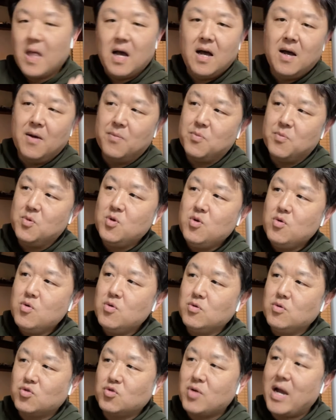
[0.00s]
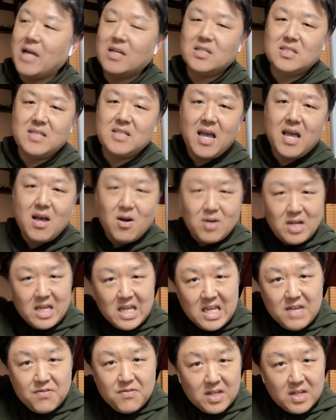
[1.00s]
you try to stay on an
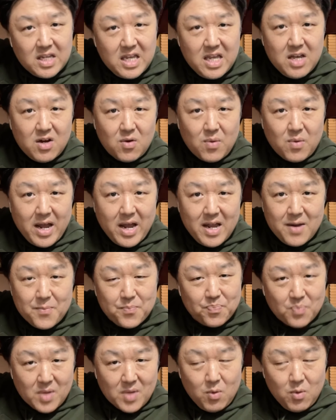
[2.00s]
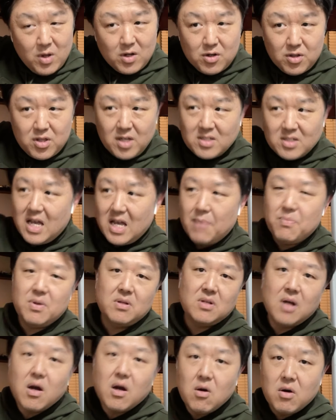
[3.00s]
even keel, right? When good things happen,
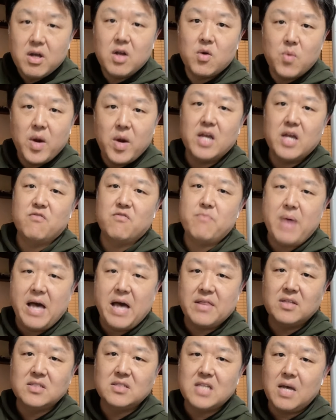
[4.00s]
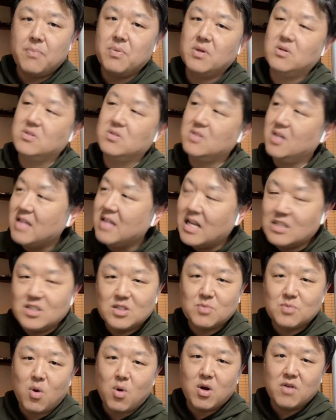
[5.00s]
oh, great. If bad things happen, you say that's
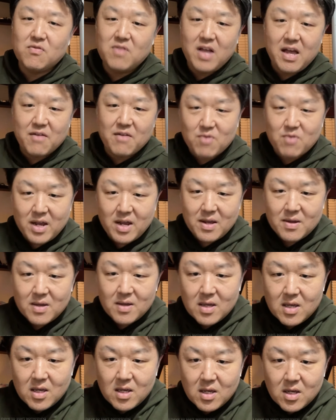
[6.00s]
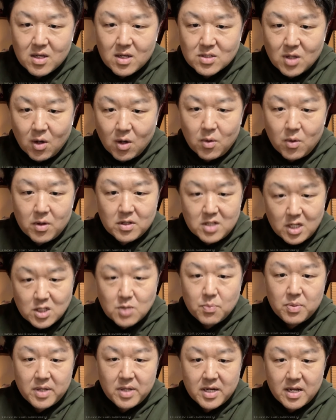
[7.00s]
just part of life, right? So
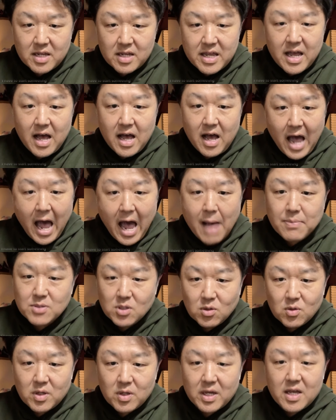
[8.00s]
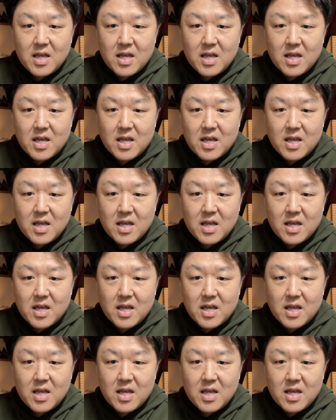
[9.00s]
discipline it, yeah, absolutely.